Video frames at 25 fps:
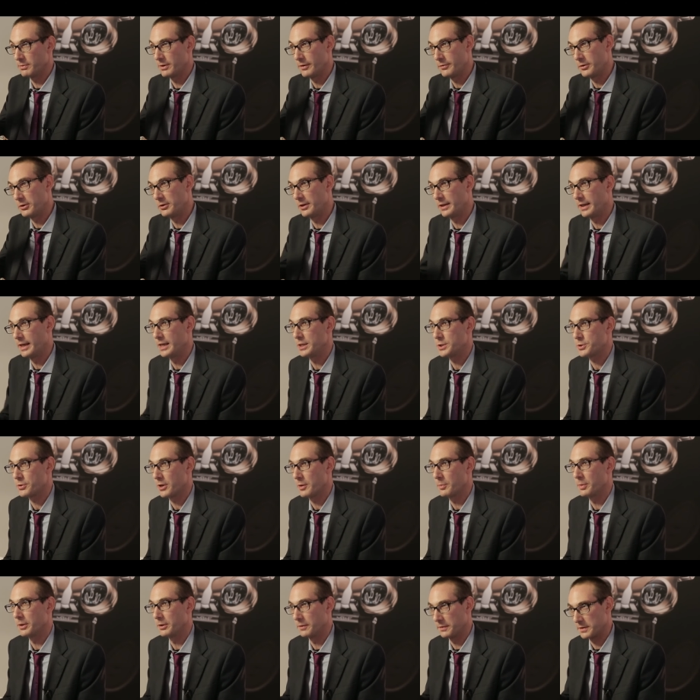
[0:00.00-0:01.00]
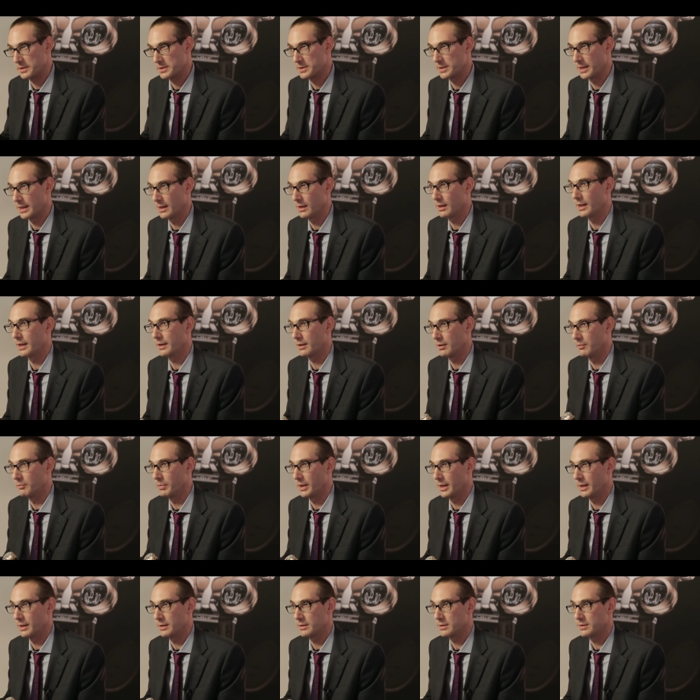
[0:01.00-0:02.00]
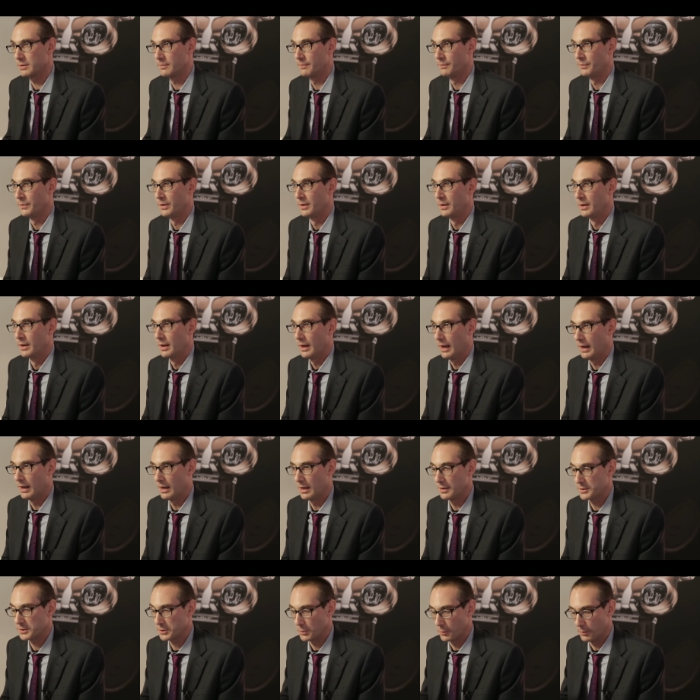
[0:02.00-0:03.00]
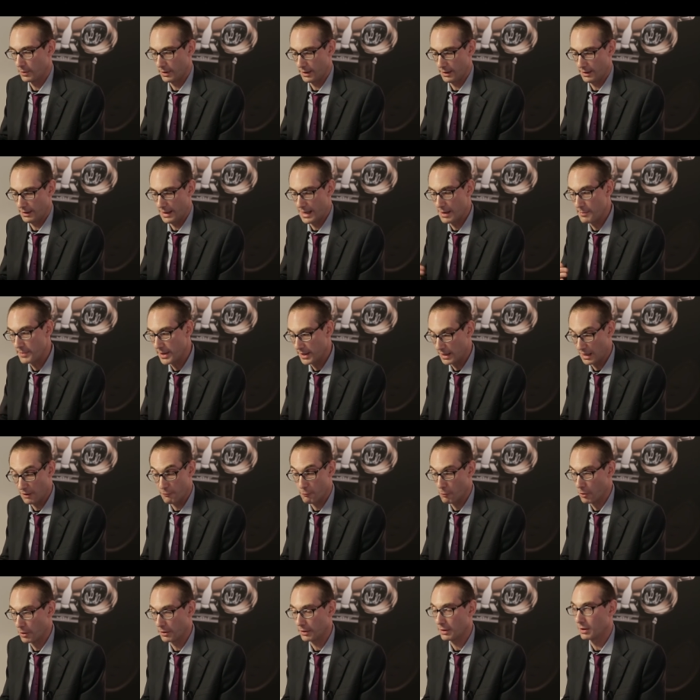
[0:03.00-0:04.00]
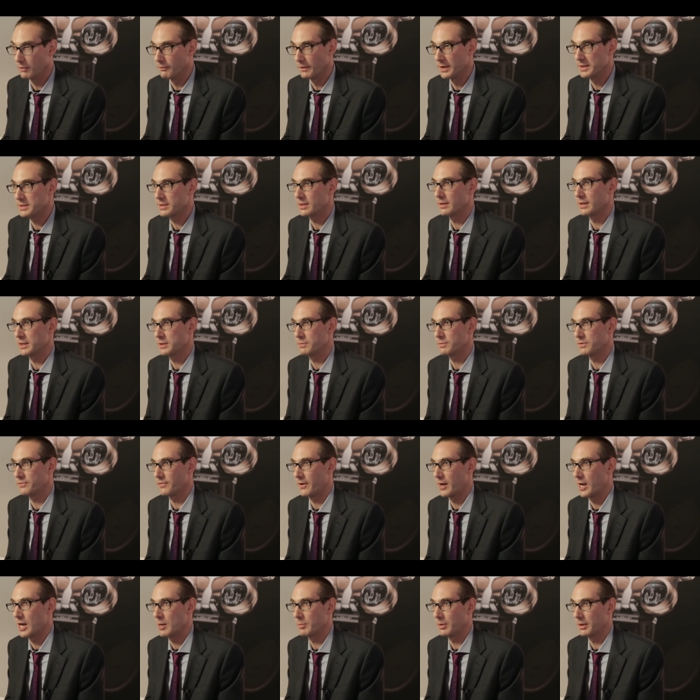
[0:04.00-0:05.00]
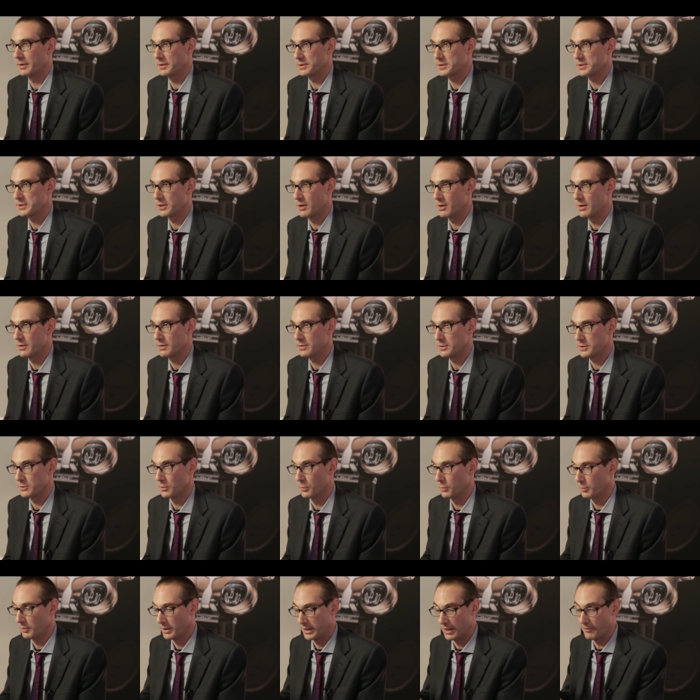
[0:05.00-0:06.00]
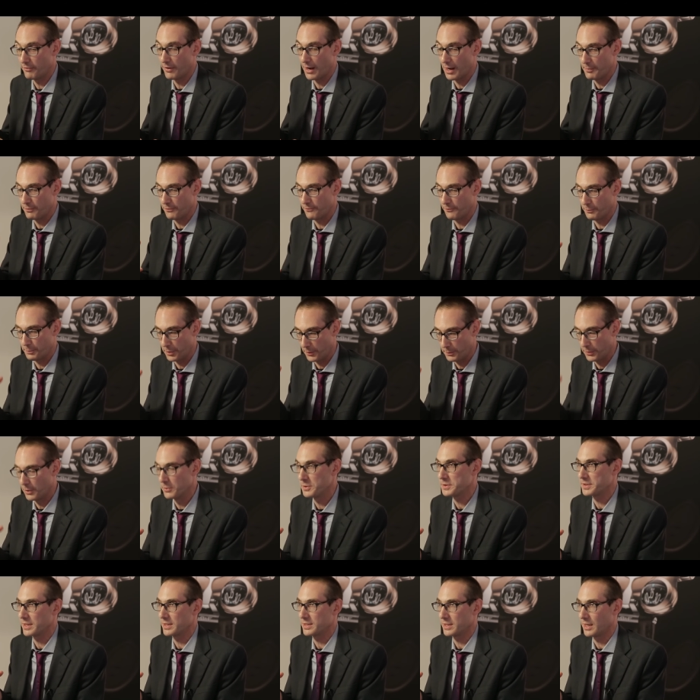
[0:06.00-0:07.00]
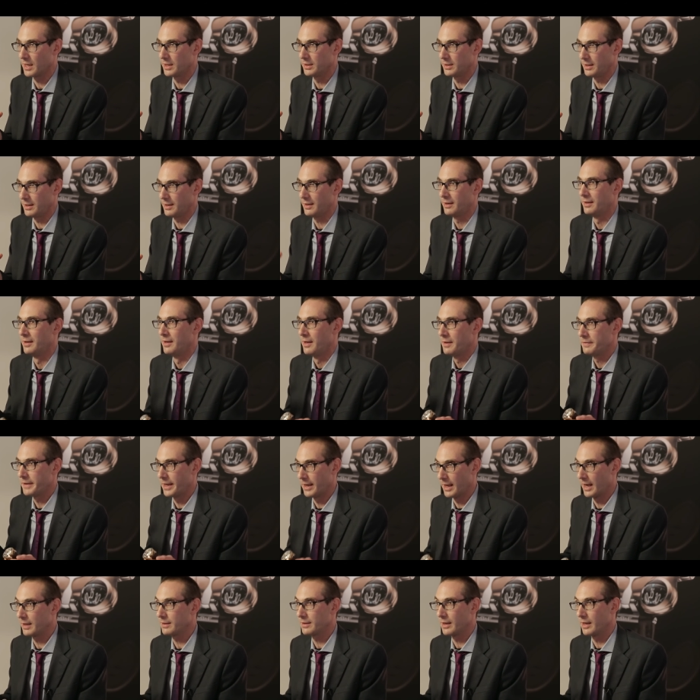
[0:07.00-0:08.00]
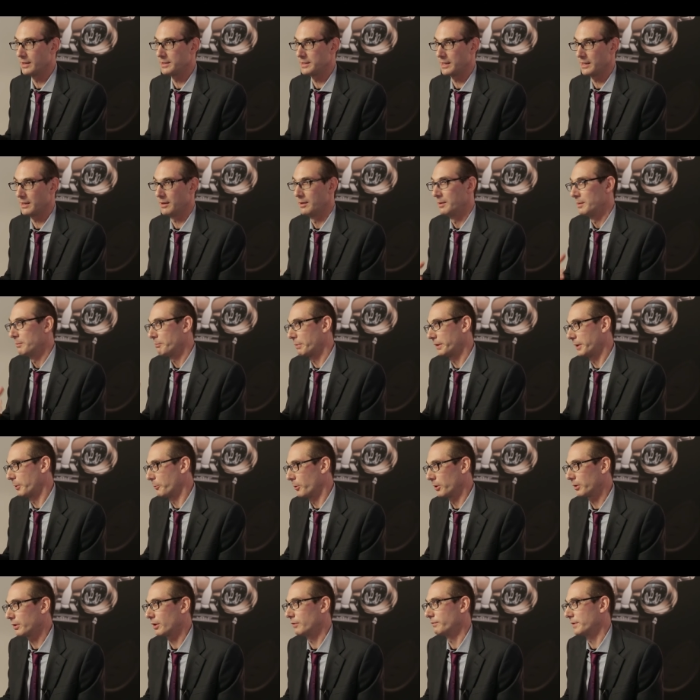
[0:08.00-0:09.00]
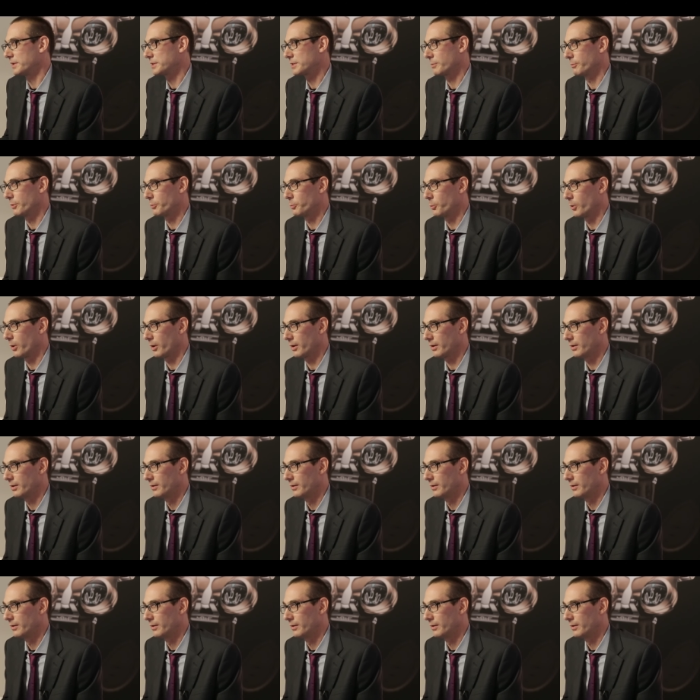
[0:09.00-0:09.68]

whenever you do heat treatment on the steel, it can bend. So MB&F weren't convinced that this was viable at the start. So whenever I proposed this idea, they liked the idea, but they weren't convinced it would work.